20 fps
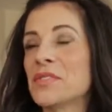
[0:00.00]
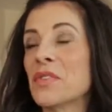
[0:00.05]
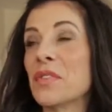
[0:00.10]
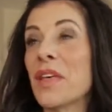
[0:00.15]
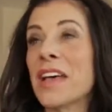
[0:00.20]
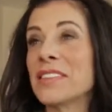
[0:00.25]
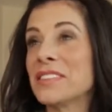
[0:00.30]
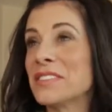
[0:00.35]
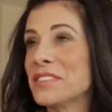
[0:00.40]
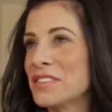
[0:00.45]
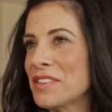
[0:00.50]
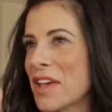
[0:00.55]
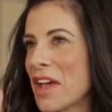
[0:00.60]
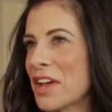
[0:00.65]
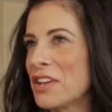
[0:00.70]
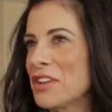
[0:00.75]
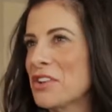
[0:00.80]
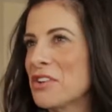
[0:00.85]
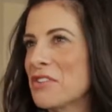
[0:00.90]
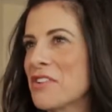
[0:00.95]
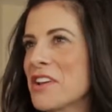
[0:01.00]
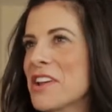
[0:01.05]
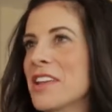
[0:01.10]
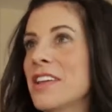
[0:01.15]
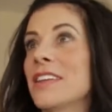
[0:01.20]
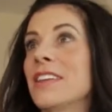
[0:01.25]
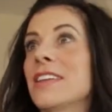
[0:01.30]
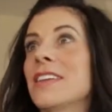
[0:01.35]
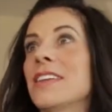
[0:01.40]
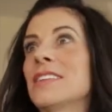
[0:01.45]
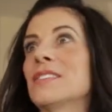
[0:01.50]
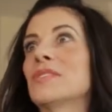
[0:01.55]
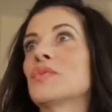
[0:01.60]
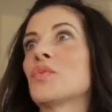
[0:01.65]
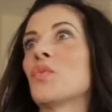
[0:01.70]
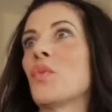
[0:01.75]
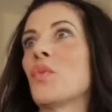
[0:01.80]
So that second ingredient is